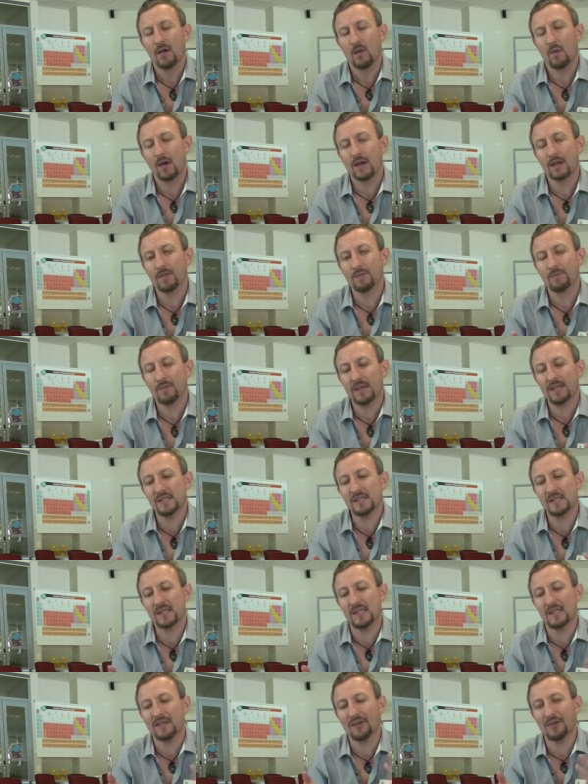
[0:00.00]
where you've
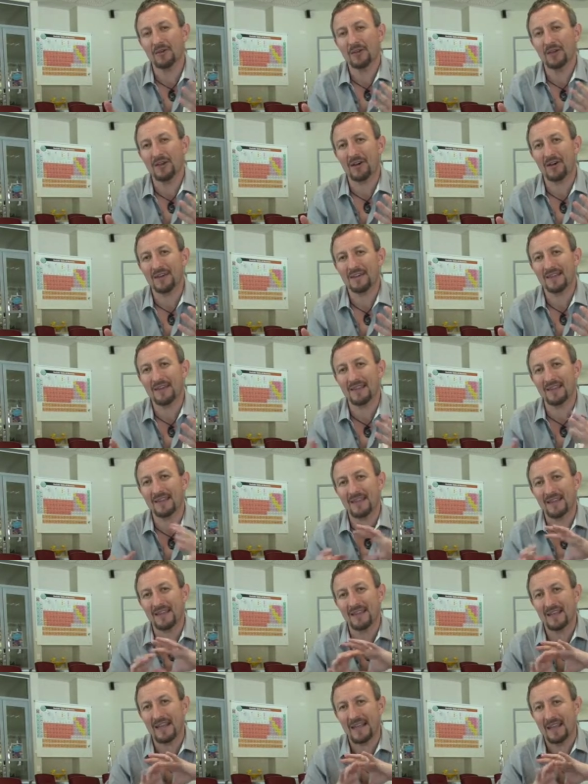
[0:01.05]
basically got the idea
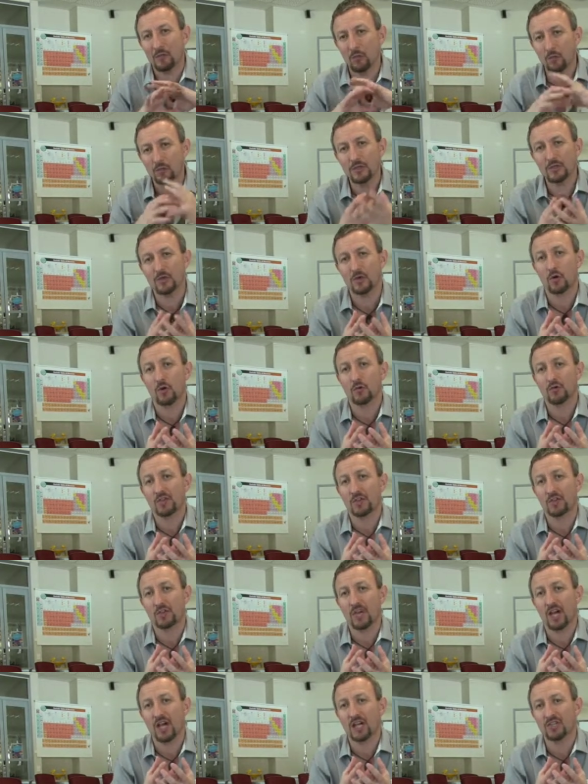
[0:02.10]
that in order to cause a
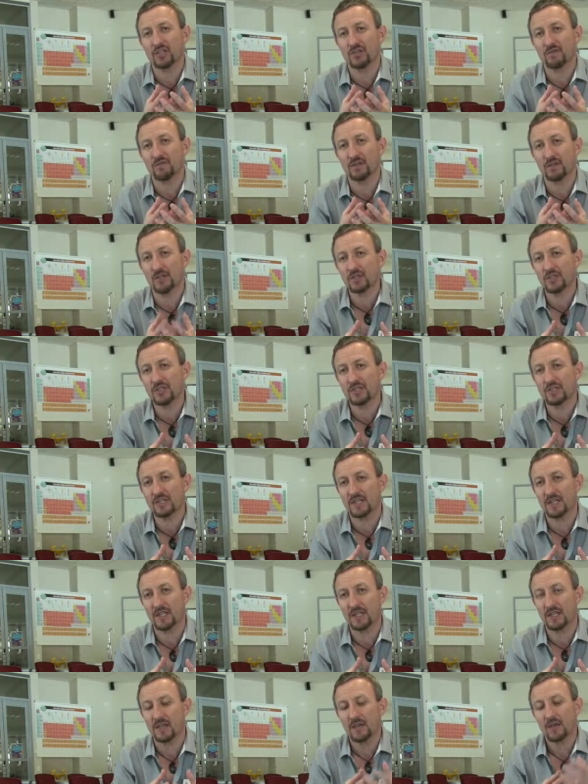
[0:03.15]
change in
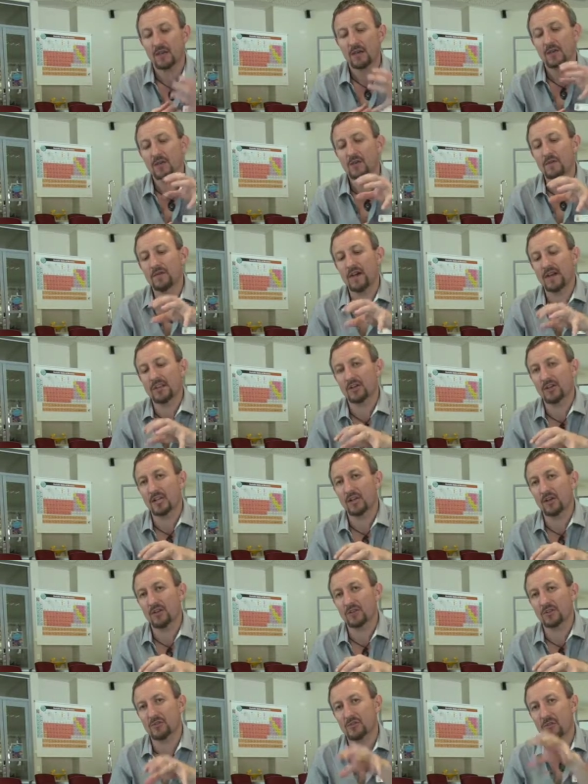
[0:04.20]
velocity, you've actually
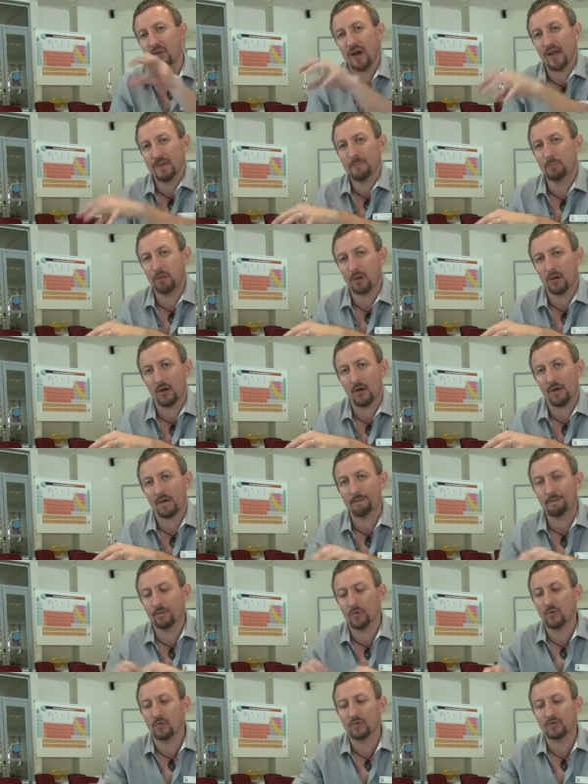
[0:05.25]
got to imply a
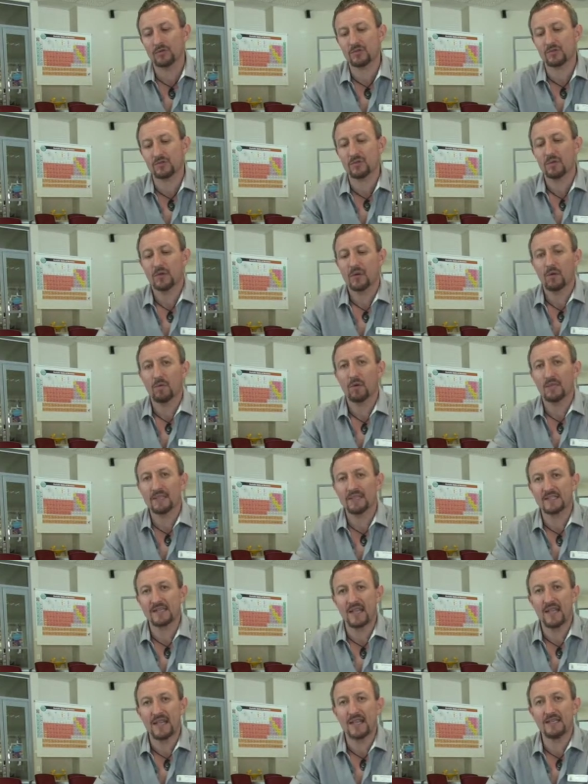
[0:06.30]
force. Well,
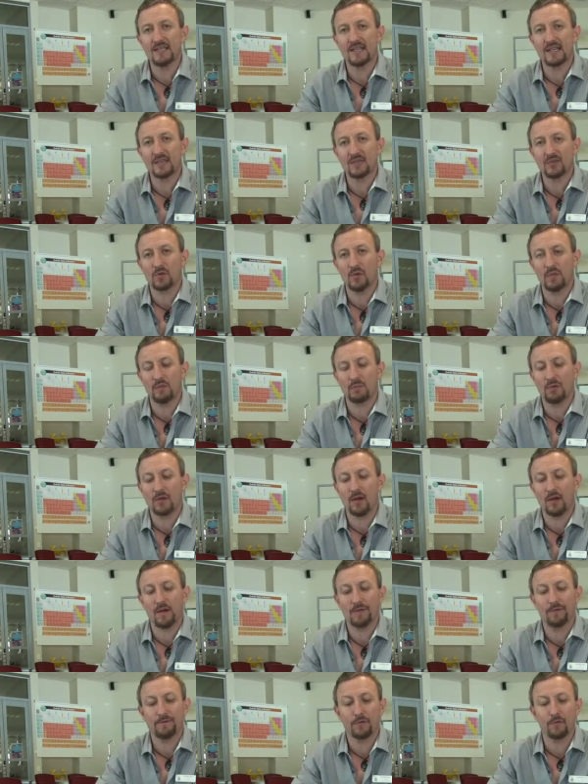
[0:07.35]
it's easier to
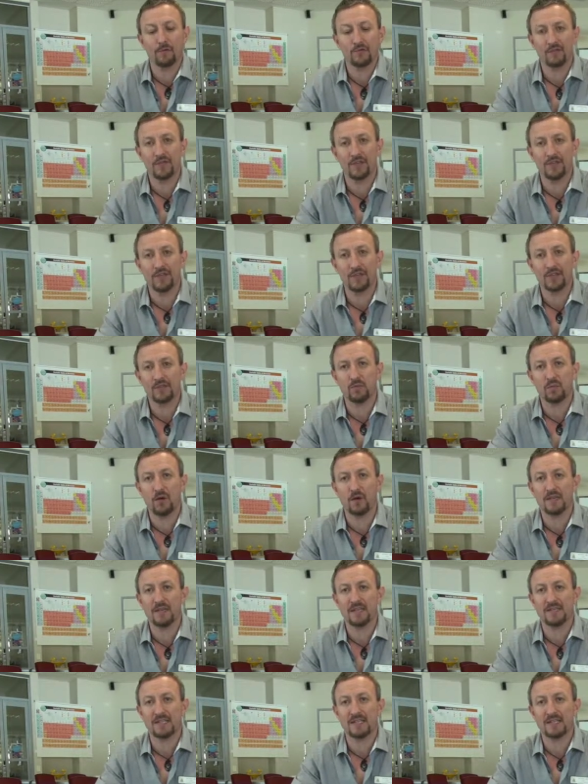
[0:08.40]
imply a force on this one
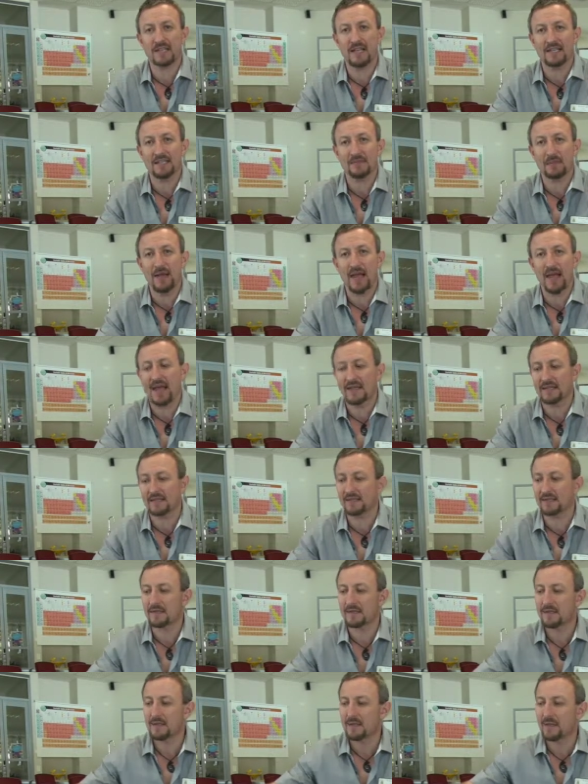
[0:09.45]
because there's less mass.
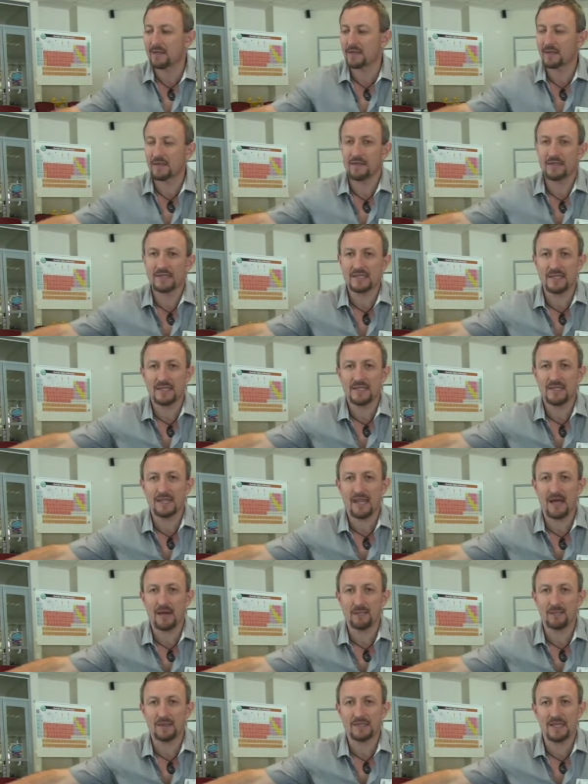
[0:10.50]
So as this
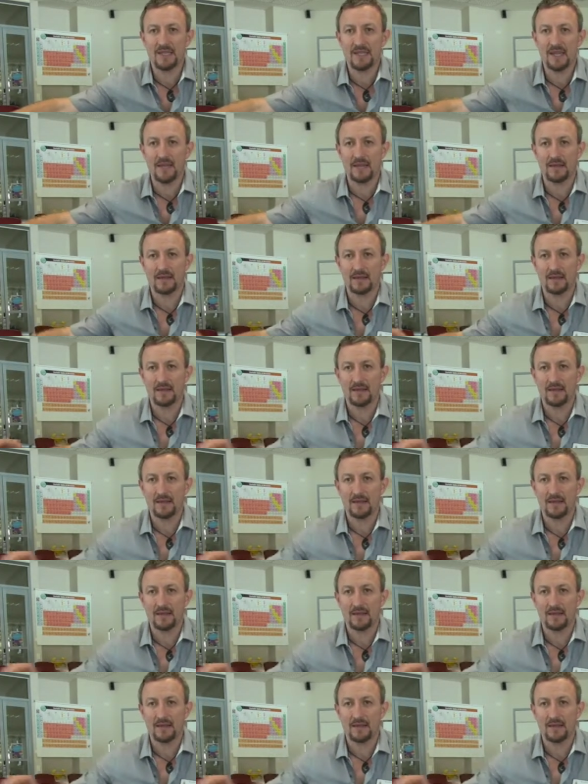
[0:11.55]
comes in,